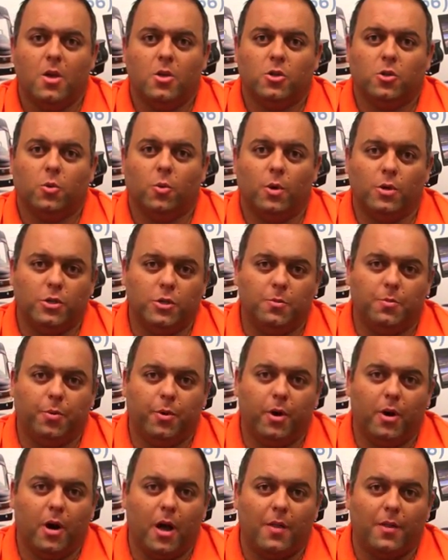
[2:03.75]
So once you
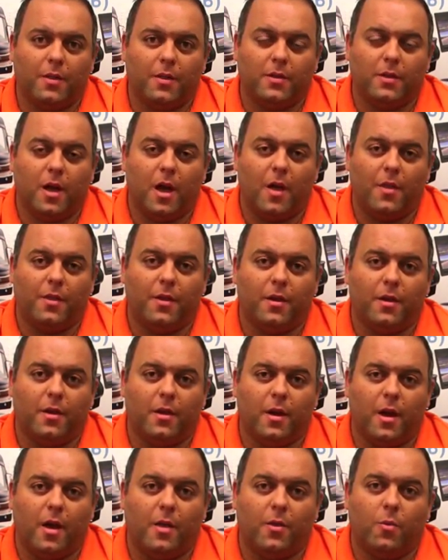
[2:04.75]
put it on
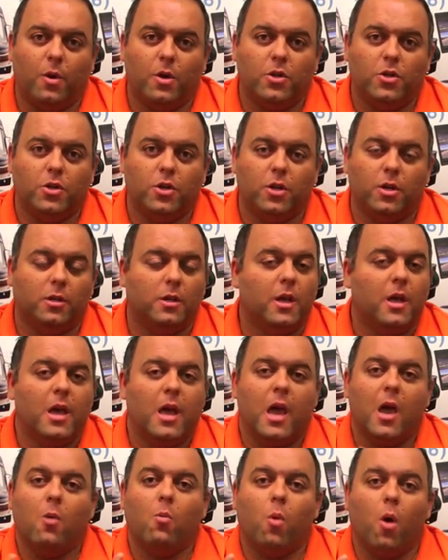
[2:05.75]
the windshield,
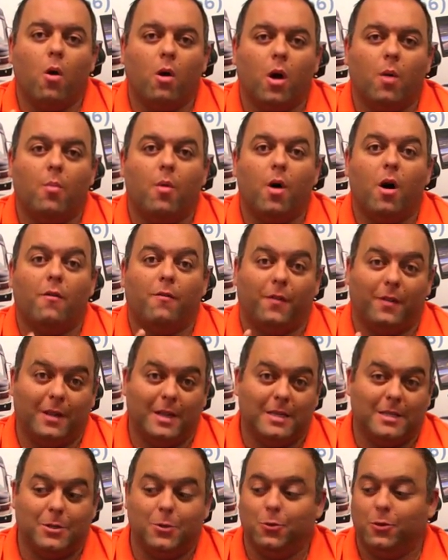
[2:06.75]
it won't come off
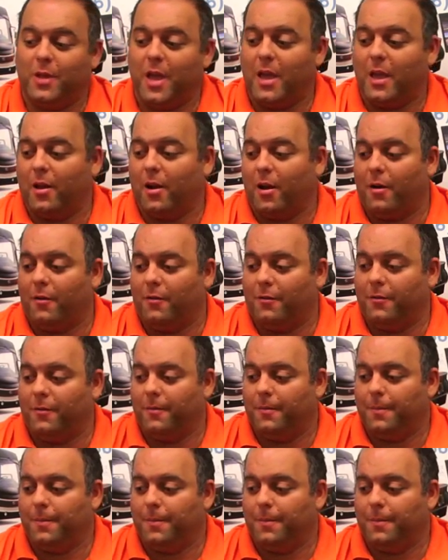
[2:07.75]
unless you take it off.